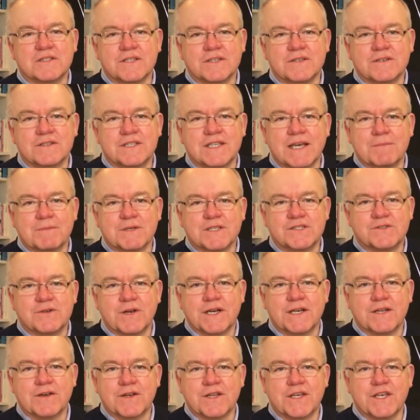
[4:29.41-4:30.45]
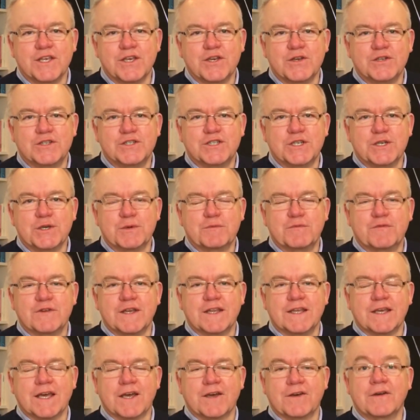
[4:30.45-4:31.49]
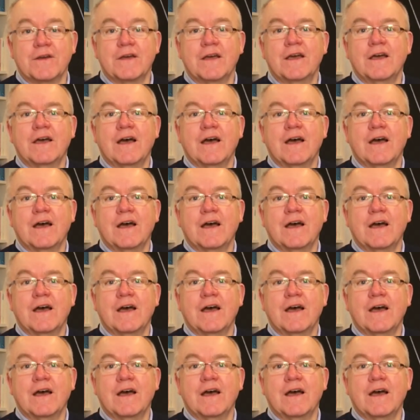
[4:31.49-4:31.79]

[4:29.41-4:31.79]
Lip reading: to demonstrate on a YouTube video,